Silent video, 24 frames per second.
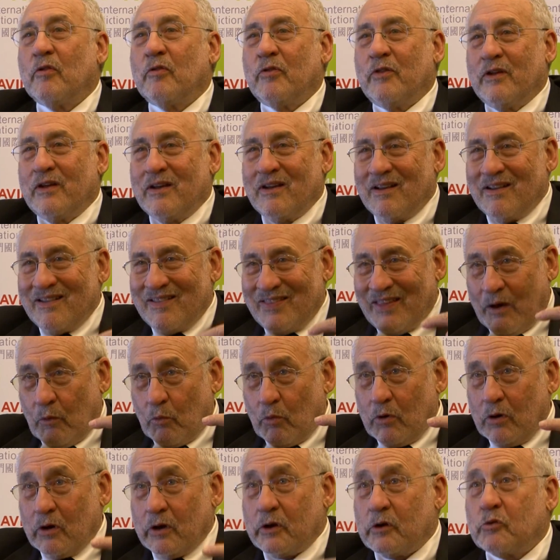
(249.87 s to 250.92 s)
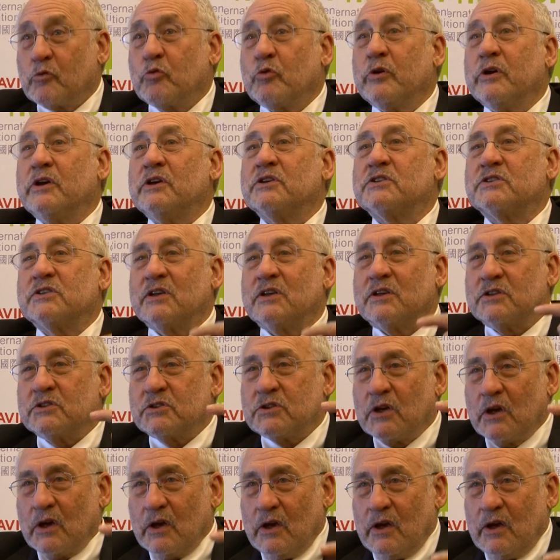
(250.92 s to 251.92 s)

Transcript: that will increase as